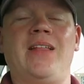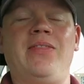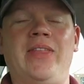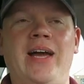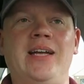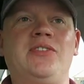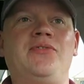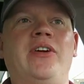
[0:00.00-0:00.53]

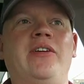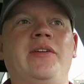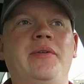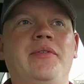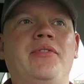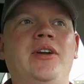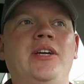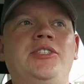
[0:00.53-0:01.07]
That's very
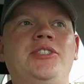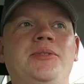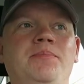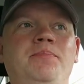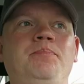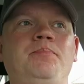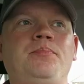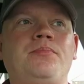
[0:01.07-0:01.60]
refreshing.
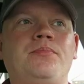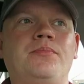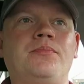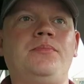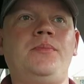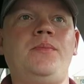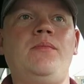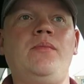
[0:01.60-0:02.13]

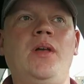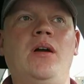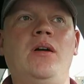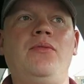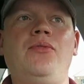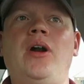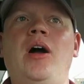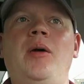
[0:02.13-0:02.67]

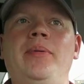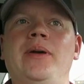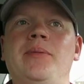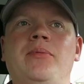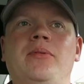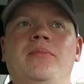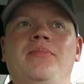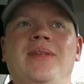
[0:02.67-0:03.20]
Overall,
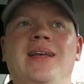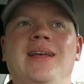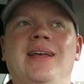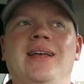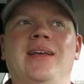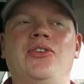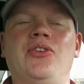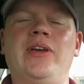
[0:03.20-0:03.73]
people,
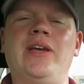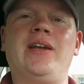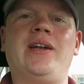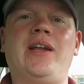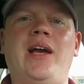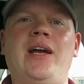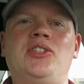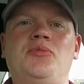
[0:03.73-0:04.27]
you get a
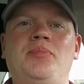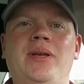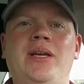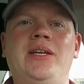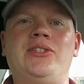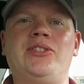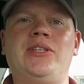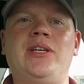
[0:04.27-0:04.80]
nice
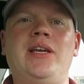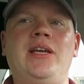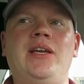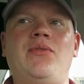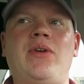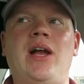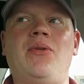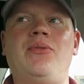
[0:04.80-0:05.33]
peach tea
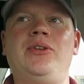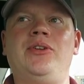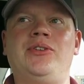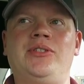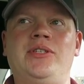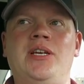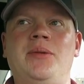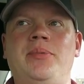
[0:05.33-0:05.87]
right when you
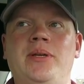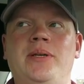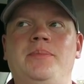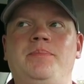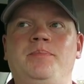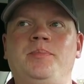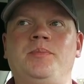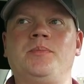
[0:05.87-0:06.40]
sip it.
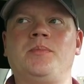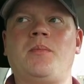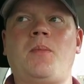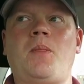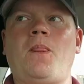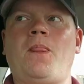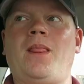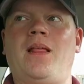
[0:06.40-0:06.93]

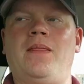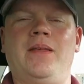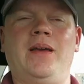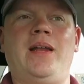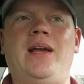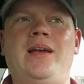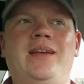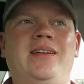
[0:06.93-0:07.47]
Then
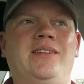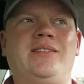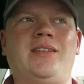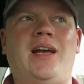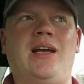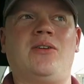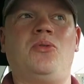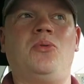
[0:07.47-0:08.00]
it just
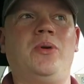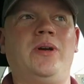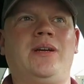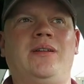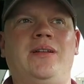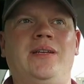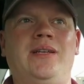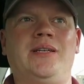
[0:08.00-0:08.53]
like
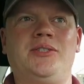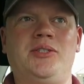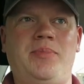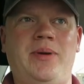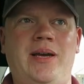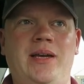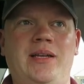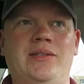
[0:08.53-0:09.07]
quickly
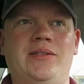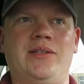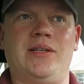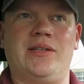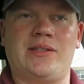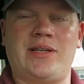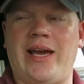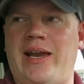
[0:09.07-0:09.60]
dissipates, and
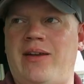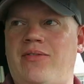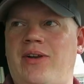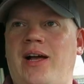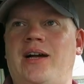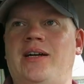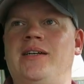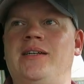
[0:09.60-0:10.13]
it's kind of
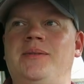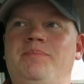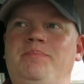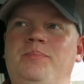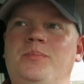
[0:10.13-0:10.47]
like a